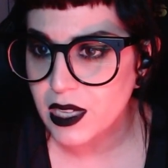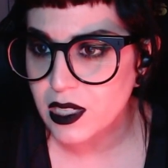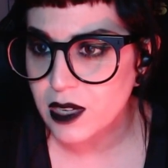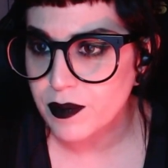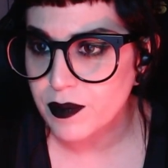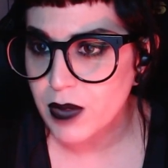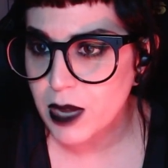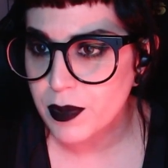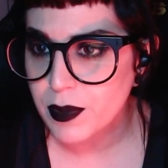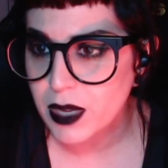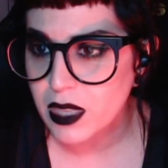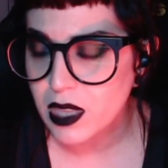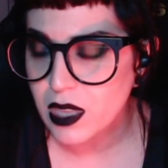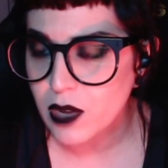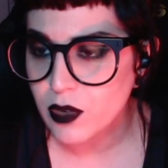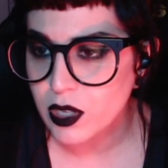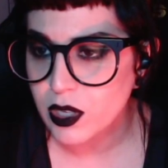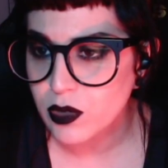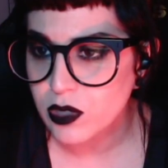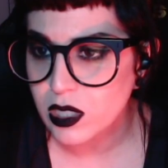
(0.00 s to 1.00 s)
and maybe they were
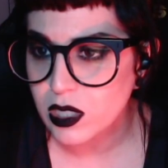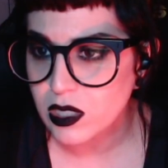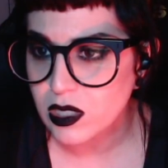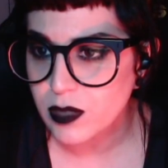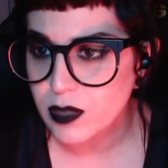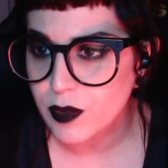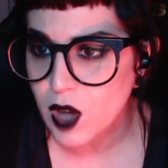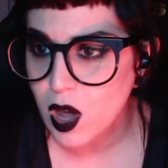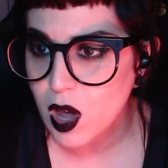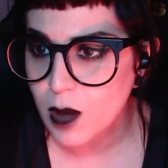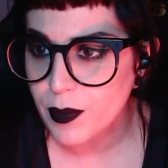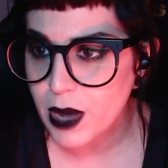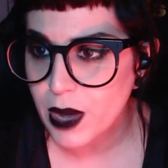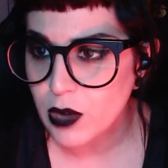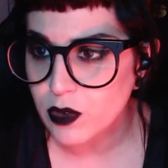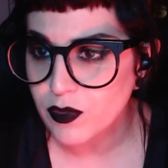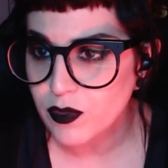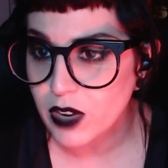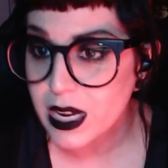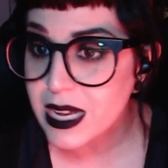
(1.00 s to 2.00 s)
using some compound
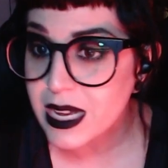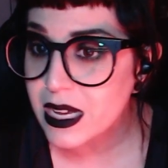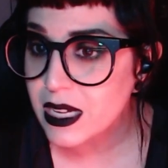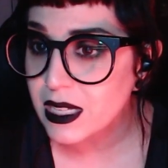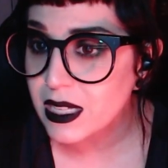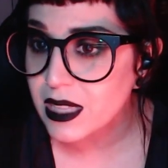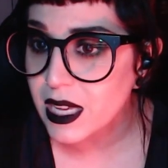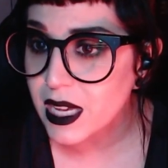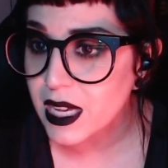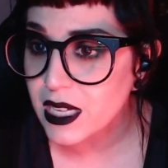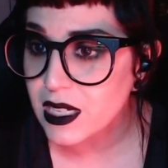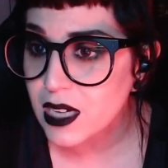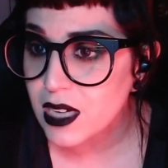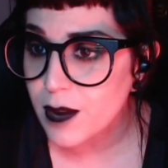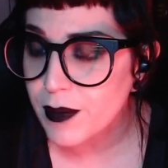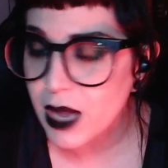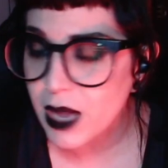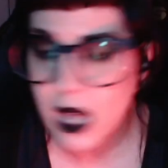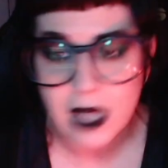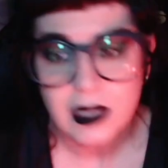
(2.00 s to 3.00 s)
for ink. They ended up
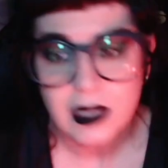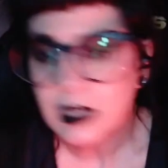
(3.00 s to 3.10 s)
making.